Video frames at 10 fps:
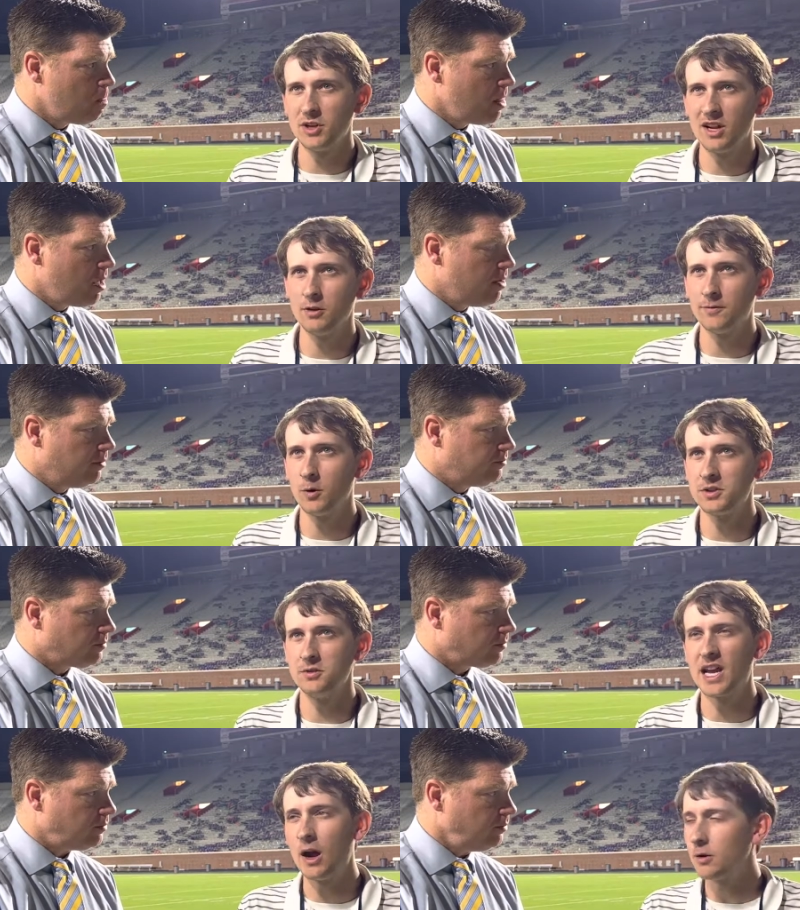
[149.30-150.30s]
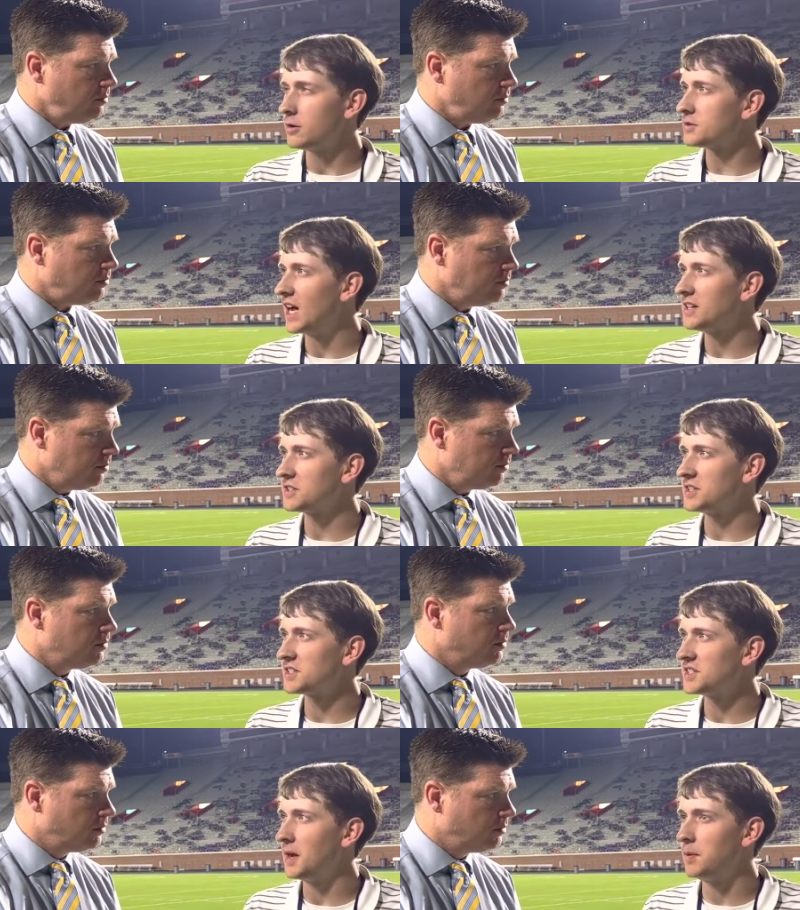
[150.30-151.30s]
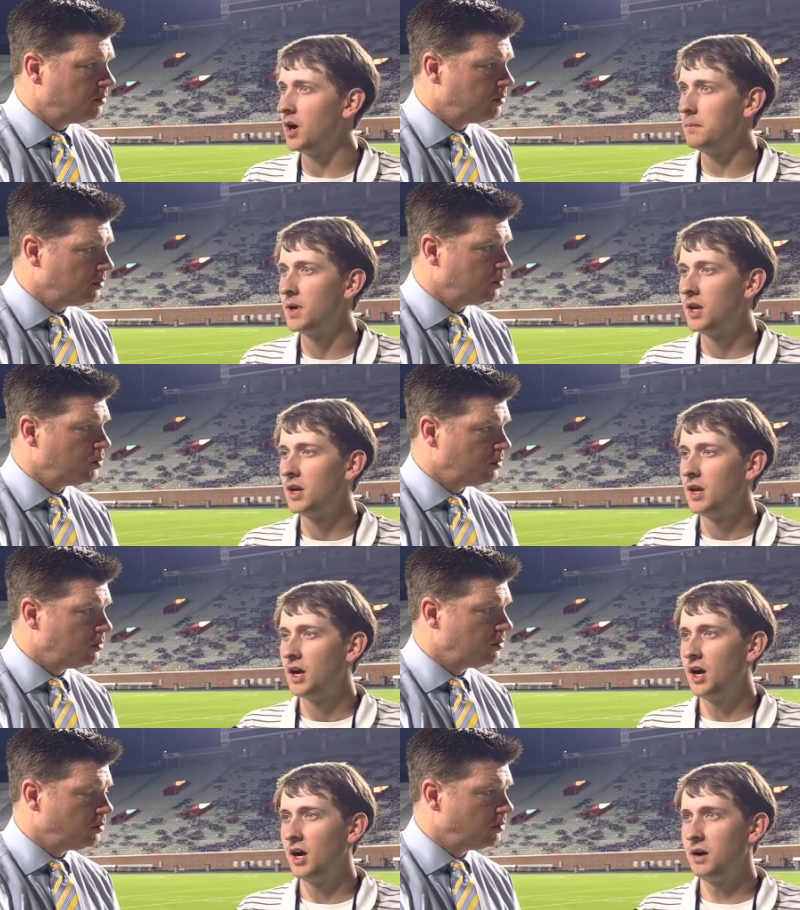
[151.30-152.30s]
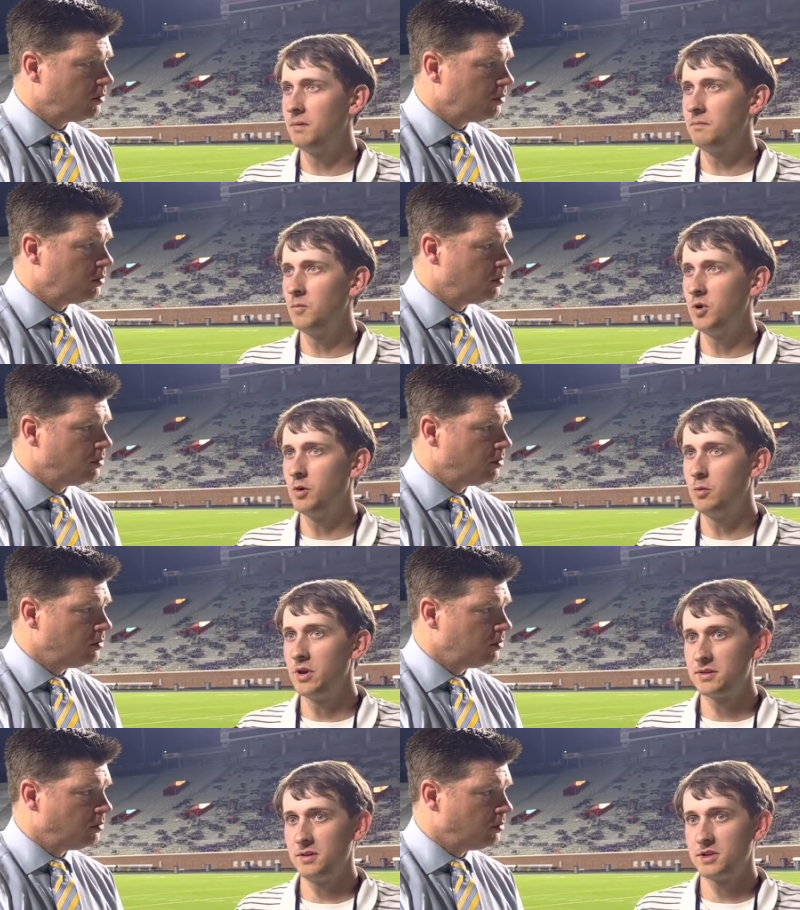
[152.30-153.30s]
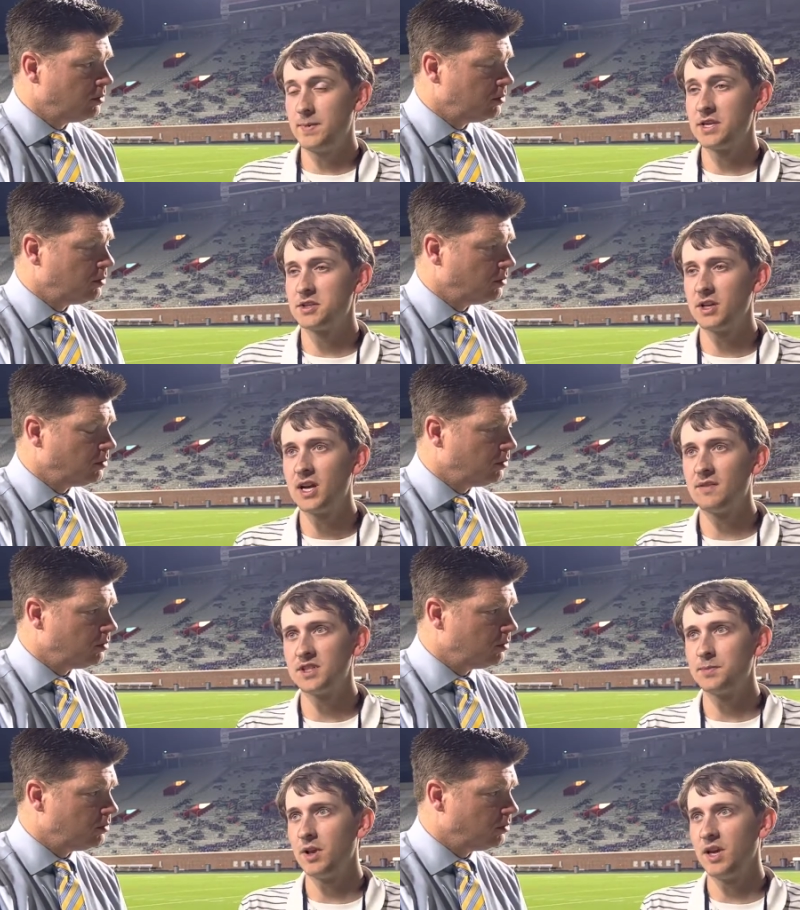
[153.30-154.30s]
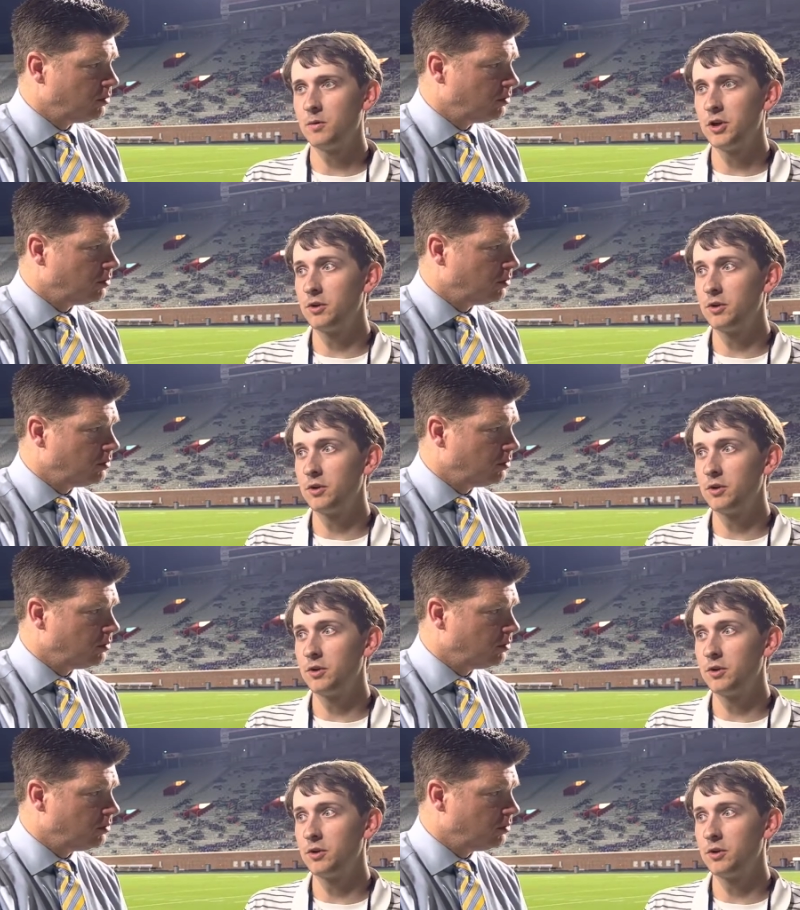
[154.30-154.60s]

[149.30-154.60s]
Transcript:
Speaker 1: of look forward to is how are those guys going to step up um, you know, with especially conference play where you're,